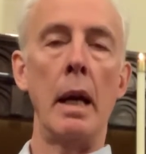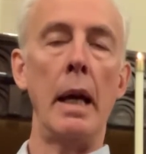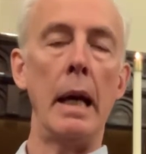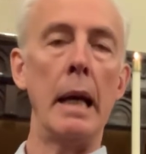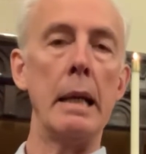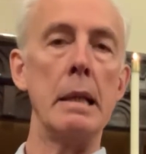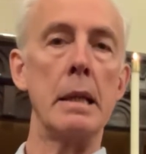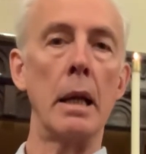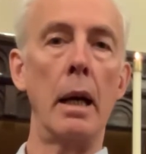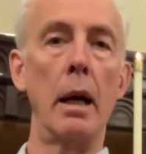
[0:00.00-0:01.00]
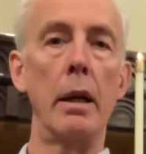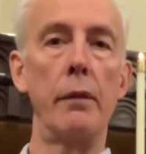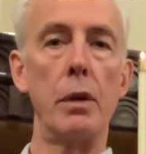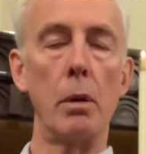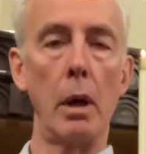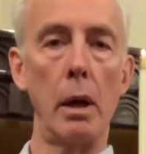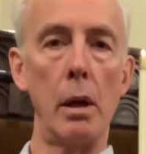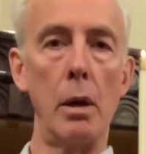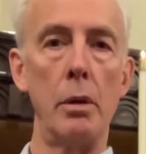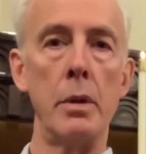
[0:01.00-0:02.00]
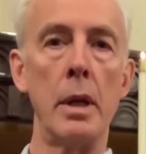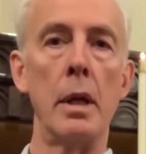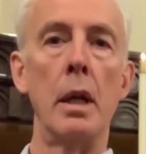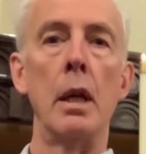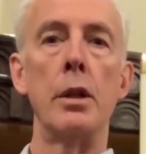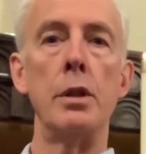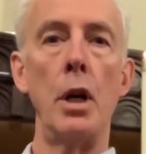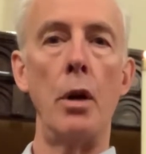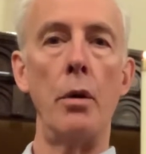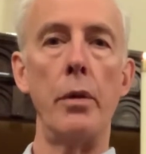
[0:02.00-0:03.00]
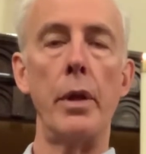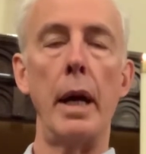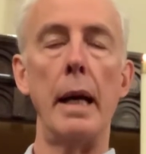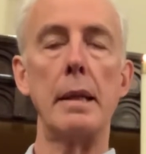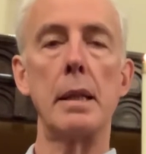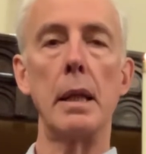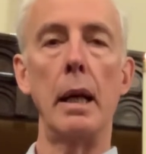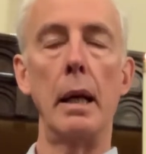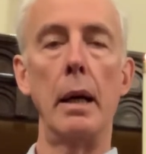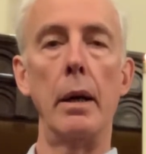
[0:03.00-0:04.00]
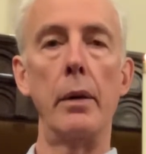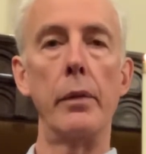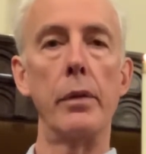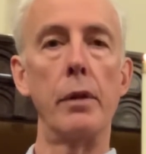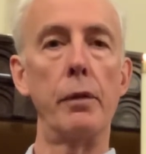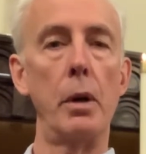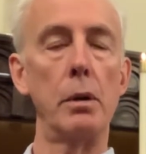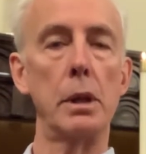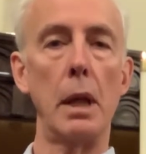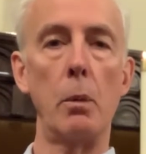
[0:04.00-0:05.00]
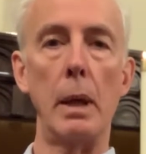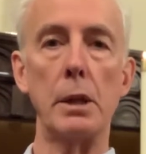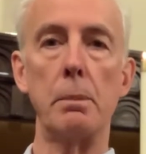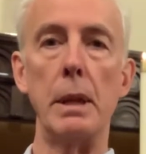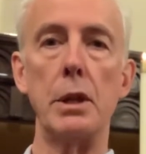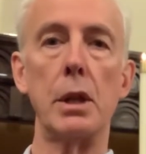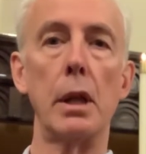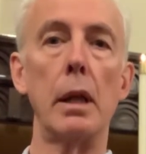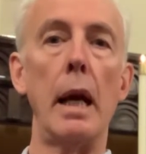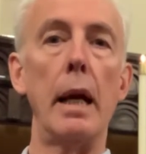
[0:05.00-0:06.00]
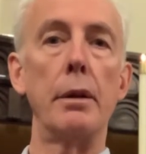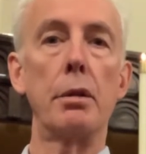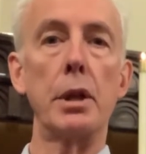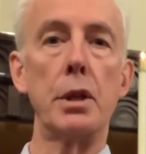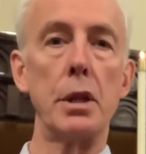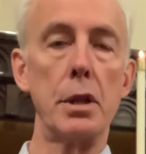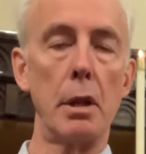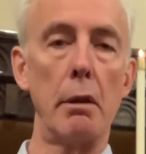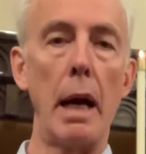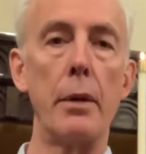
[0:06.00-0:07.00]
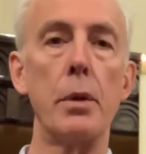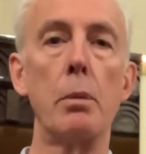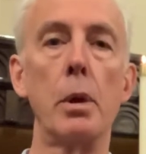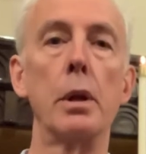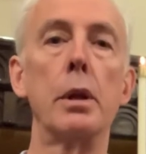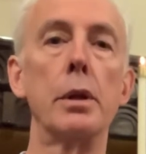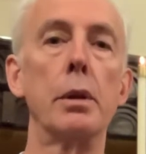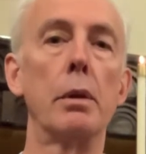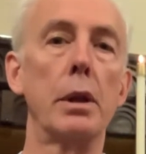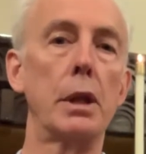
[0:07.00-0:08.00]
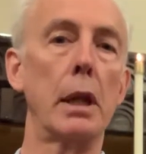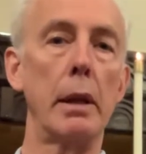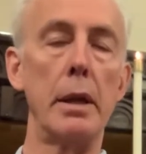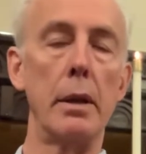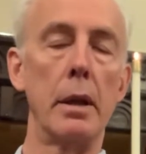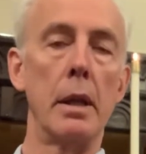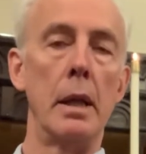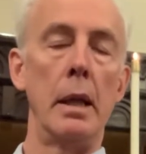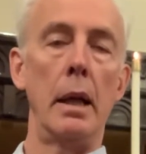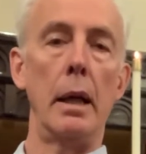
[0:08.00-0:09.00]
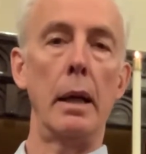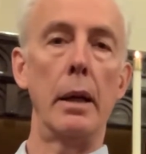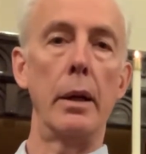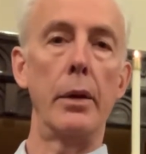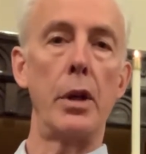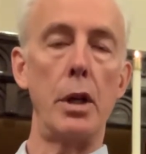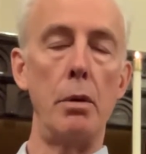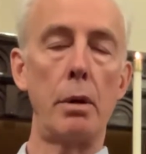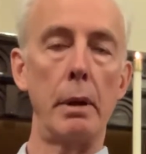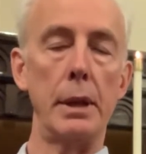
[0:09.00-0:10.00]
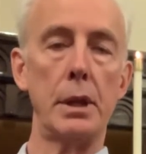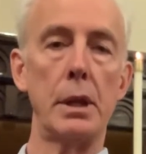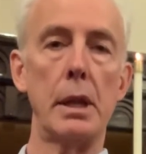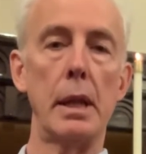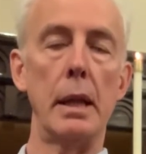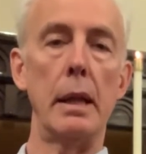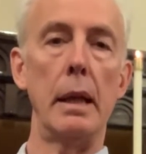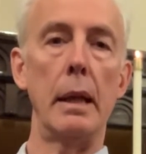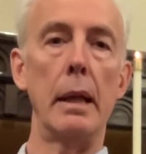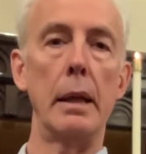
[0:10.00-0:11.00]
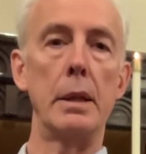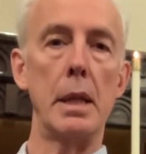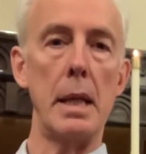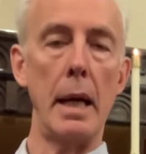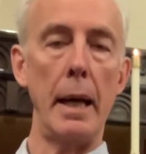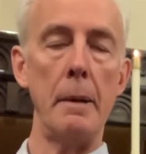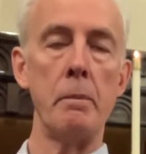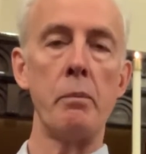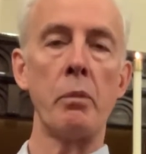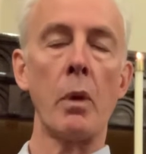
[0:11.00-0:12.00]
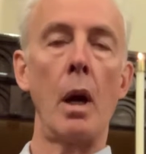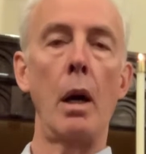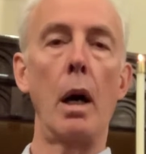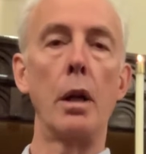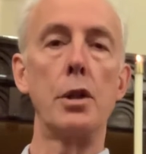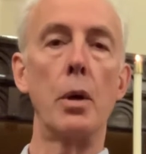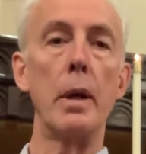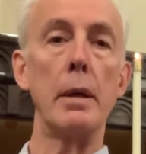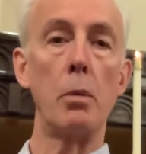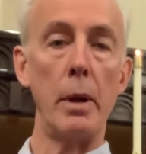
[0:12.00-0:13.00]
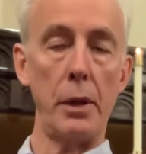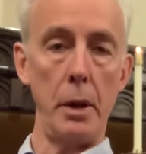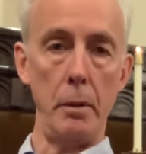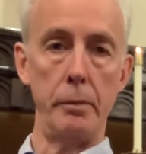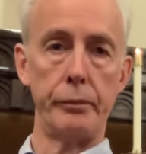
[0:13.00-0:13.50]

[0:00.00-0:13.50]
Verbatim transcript: And if you are alone, know that uh, the folks at Westminster and Christians around the world who are sharing uh, the Eucharist uh, today are joined with you.